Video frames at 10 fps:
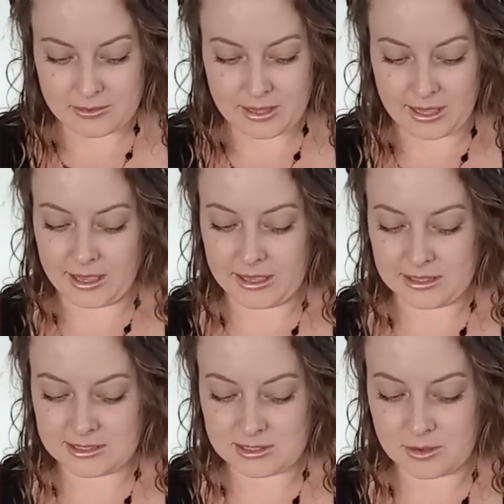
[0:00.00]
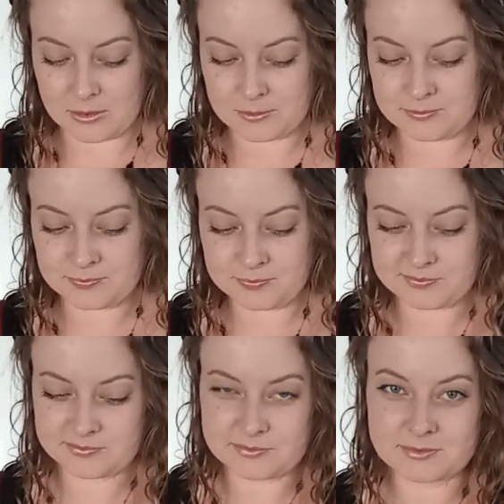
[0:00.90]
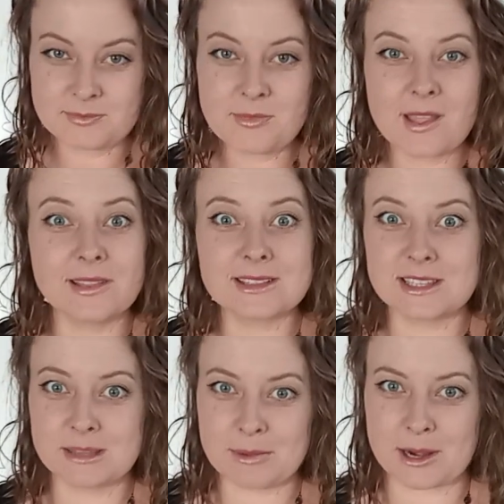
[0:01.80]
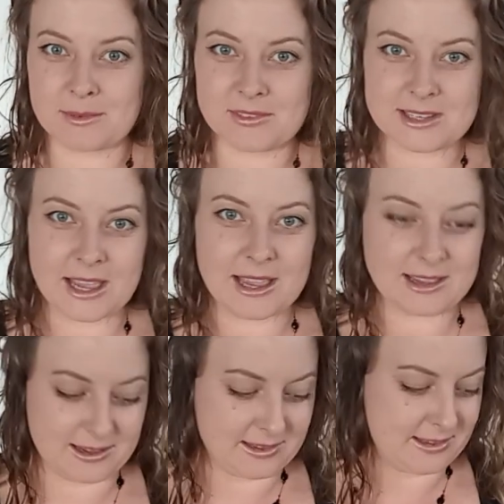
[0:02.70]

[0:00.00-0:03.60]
Okay, so let's see the bottom of the deck.